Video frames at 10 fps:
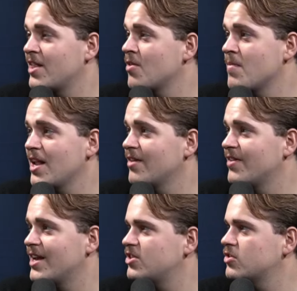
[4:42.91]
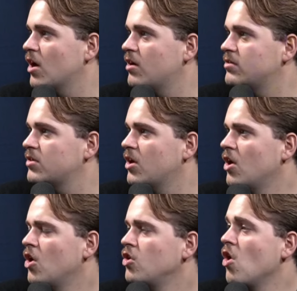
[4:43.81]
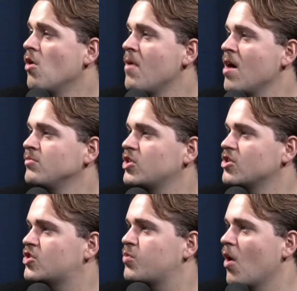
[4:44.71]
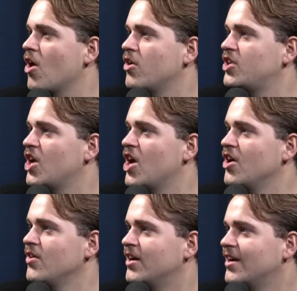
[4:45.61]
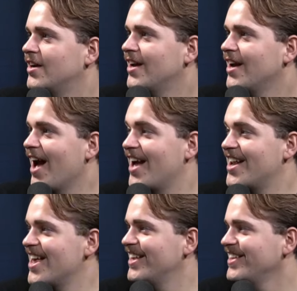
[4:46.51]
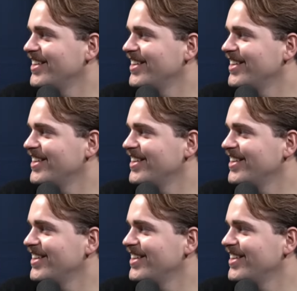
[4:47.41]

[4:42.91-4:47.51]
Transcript: in the middle of it he just goes your mum should have swallowed you oh and,